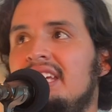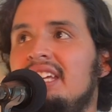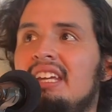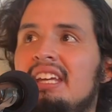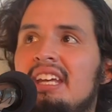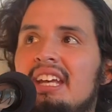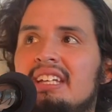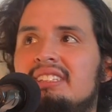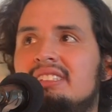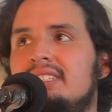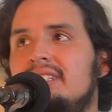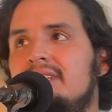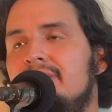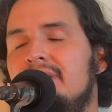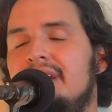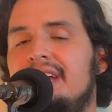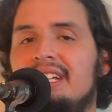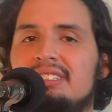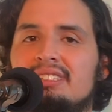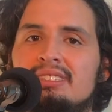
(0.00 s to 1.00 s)
It's a good
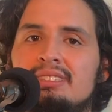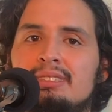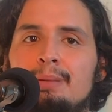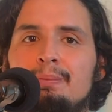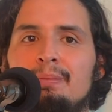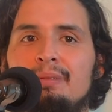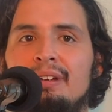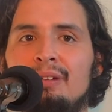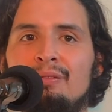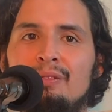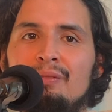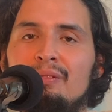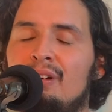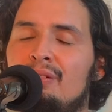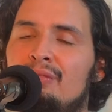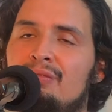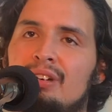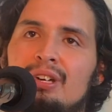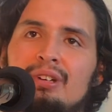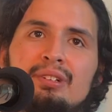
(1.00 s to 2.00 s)
way to step away from your
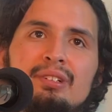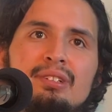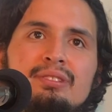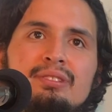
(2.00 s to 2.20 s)
phone.